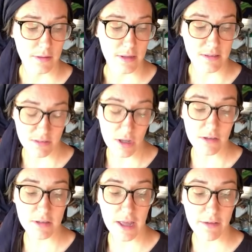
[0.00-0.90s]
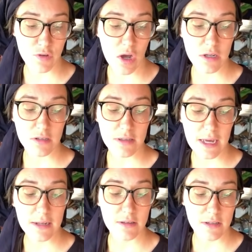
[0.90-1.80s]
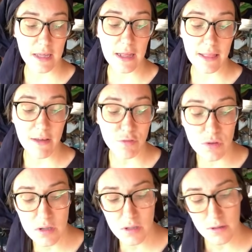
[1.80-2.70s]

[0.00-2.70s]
It sucks to have gone to that level.